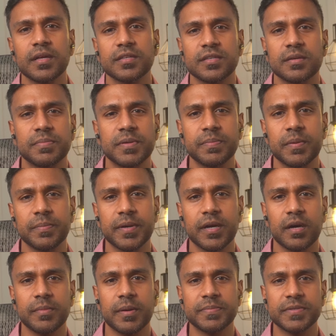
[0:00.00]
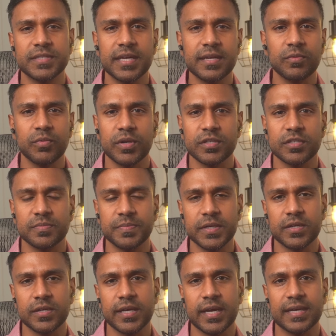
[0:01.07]
some people become upset when a
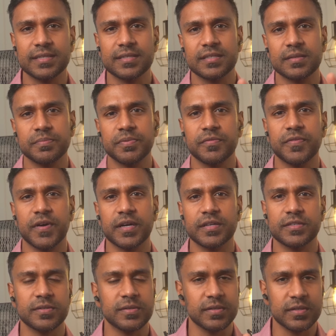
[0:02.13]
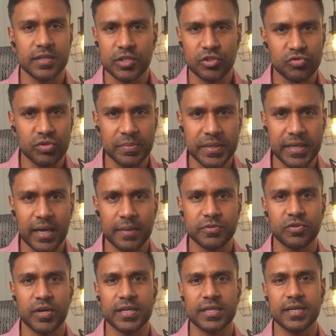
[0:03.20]
speaker can't simplify certain extremely
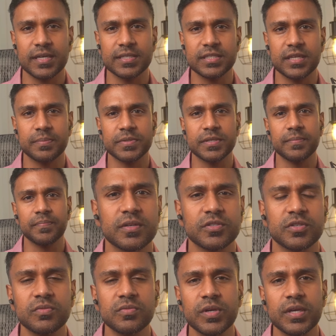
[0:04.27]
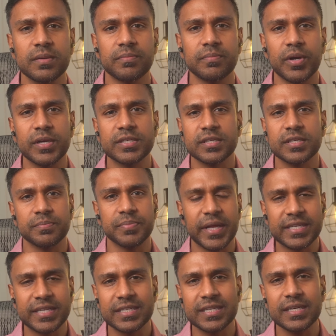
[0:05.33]
abstract concepts. Shouldn't we embrace
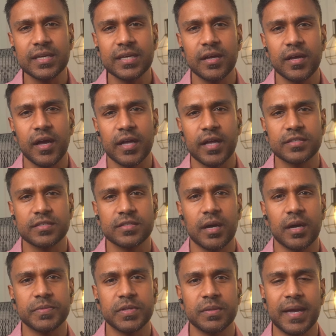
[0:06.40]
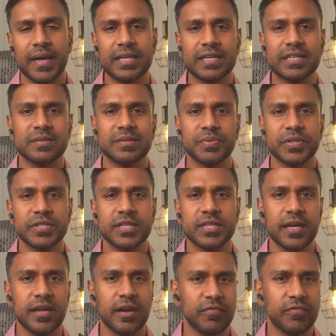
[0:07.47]
complexity and stop demanding simplicity
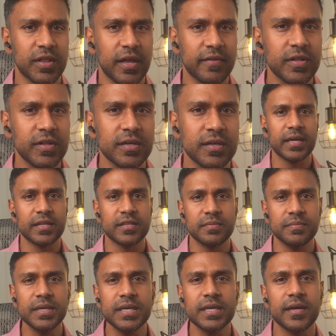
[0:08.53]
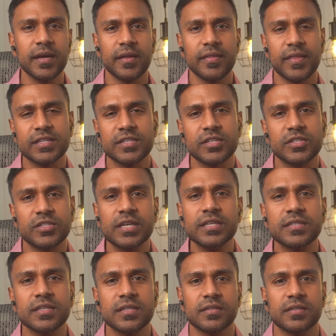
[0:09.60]
at every level? To me, that's
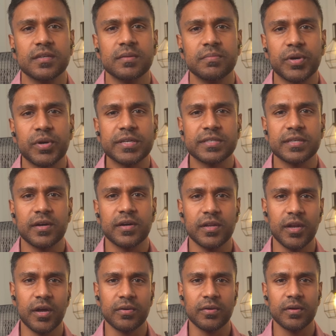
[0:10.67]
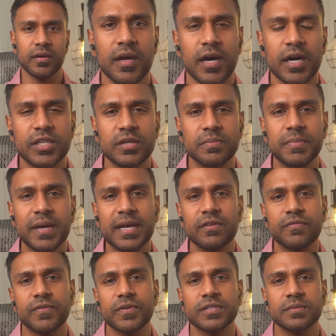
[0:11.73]
adjacent to embracing the unknown. A demand
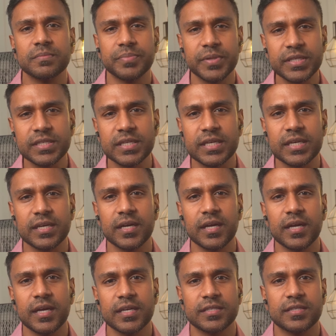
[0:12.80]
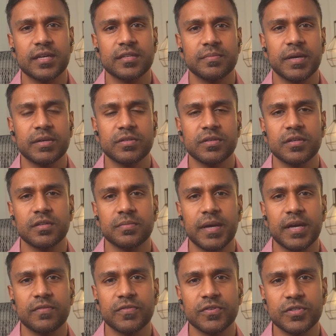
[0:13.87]
for simplicity is tantamount to a
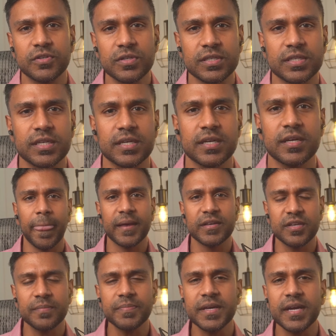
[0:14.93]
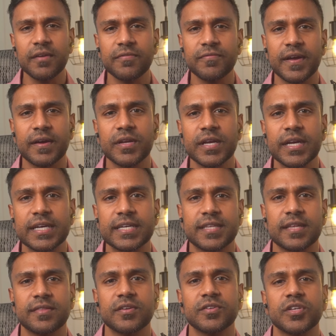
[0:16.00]
demand for certainty. Something I found is
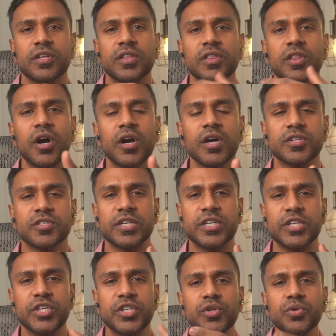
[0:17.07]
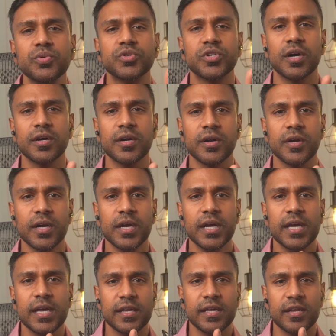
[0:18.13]
that there's a large, a huge hunger
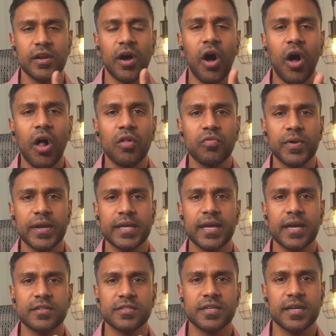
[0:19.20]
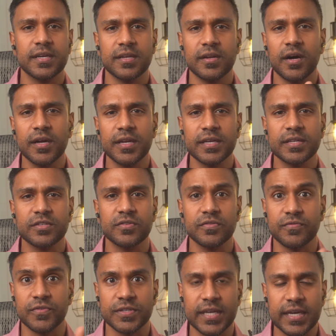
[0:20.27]
in an already educated audience
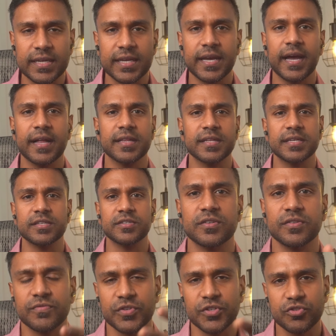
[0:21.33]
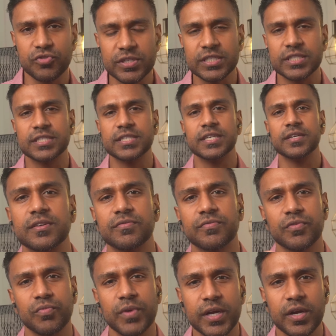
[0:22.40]
for technicalities, for stringency, for
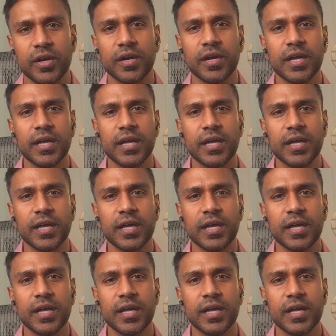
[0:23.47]
rigor.